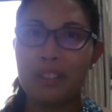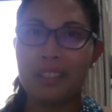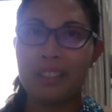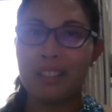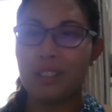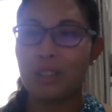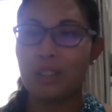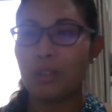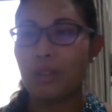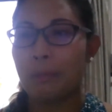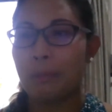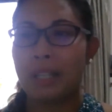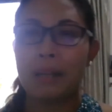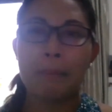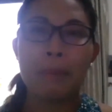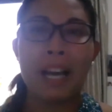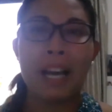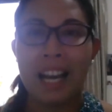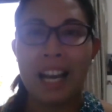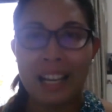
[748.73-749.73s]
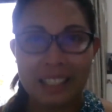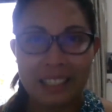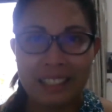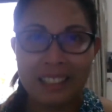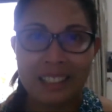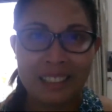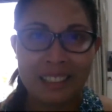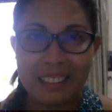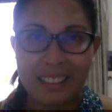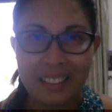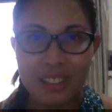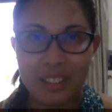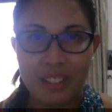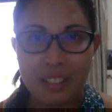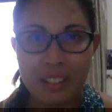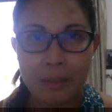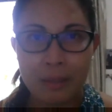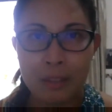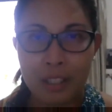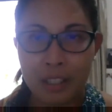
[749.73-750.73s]
just to do a pit a pat and
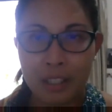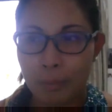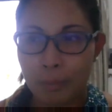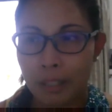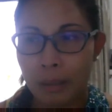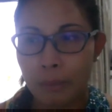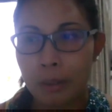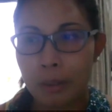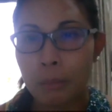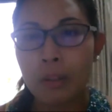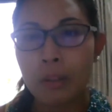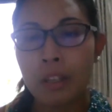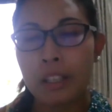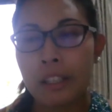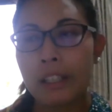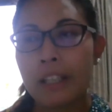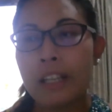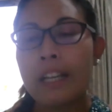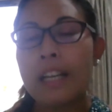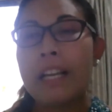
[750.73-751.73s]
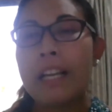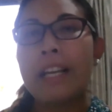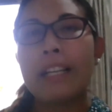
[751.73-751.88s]
just play with water.